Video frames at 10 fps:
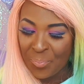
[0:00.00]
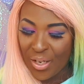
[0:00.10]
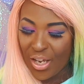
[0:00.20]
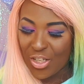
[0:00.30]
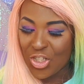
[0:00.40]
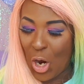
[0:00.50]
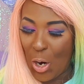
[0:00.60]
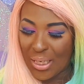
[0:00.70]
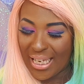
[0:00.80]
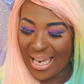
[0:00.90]
A
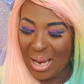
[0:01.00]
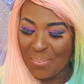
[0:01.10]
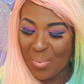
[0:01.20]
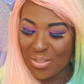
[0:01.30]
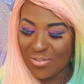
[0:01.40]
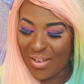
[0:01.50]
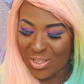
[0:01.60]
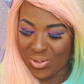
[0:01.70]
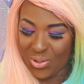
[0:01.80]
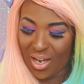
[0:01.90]
chunky
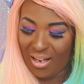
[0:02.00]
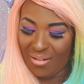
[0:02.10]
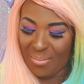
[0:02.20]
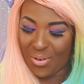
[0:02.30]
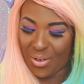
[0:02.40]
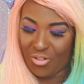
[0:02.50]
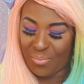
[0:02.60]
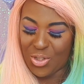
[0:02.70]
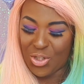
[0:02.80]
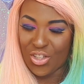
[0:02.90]
motivational colouring book
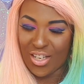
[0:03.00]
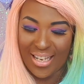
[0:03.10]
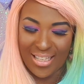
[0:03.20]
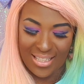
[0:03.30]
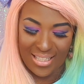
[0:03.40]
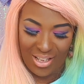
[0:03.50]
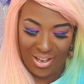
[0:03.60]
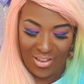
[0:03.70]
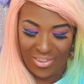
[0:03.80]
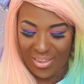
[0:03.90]
from Sugar and
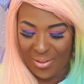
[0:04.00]
Sloth.